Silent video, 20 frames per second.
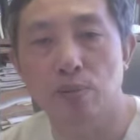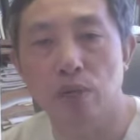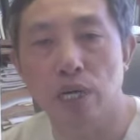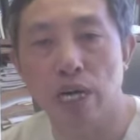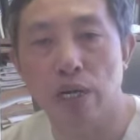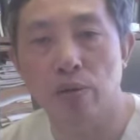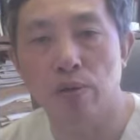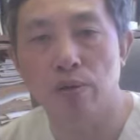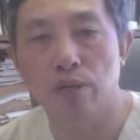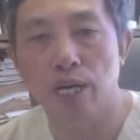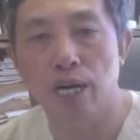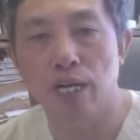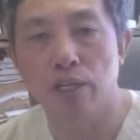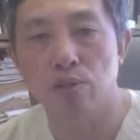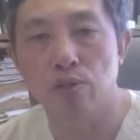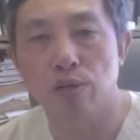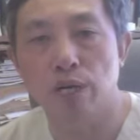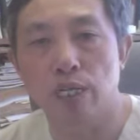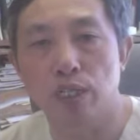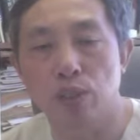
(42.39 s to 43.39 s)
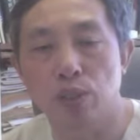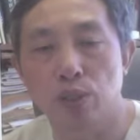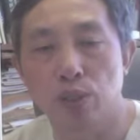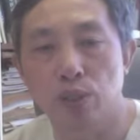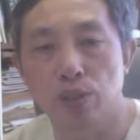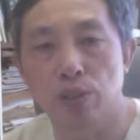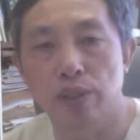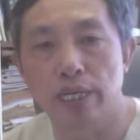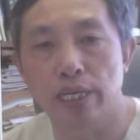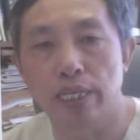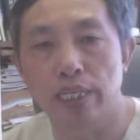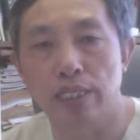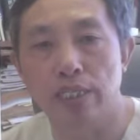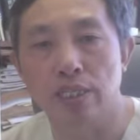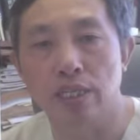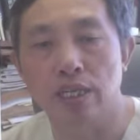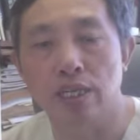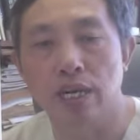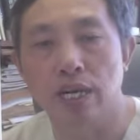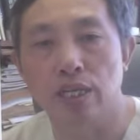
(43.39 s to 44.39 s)
how I try to do is
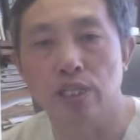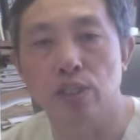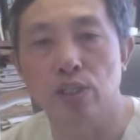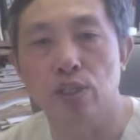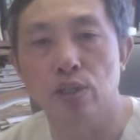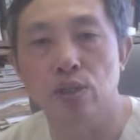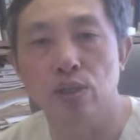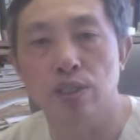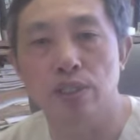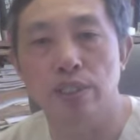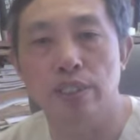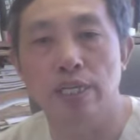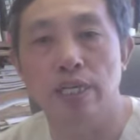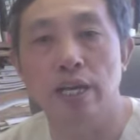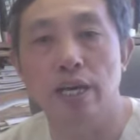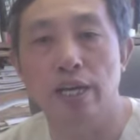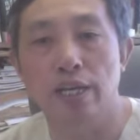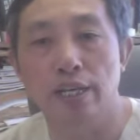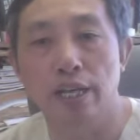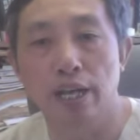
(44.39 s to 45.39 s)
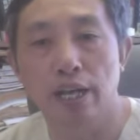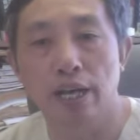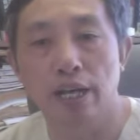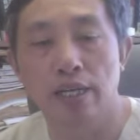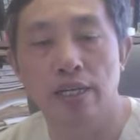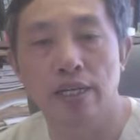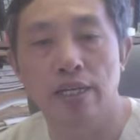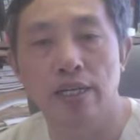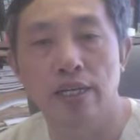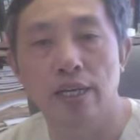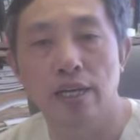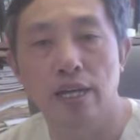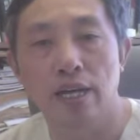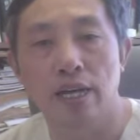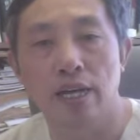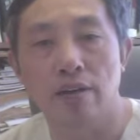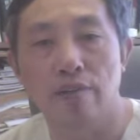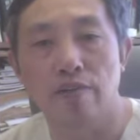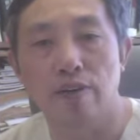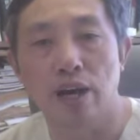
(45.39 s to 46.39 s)
I use yin and yang
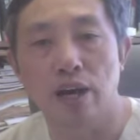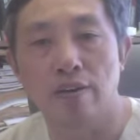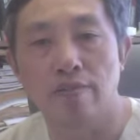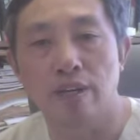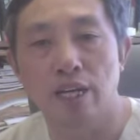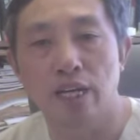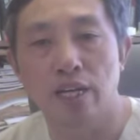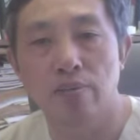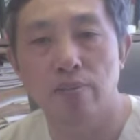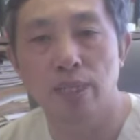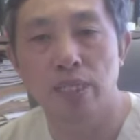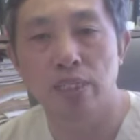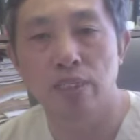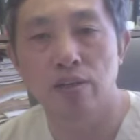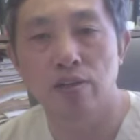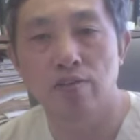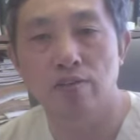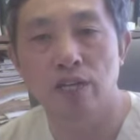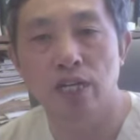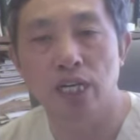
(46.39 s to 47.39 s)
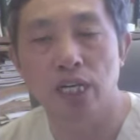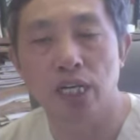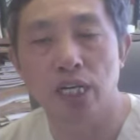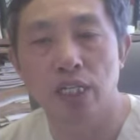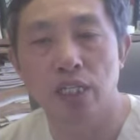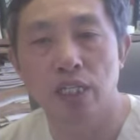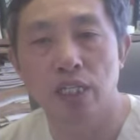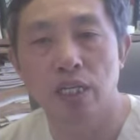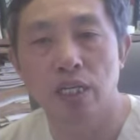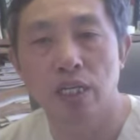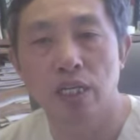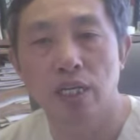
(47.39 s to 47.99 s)
and the five elements of color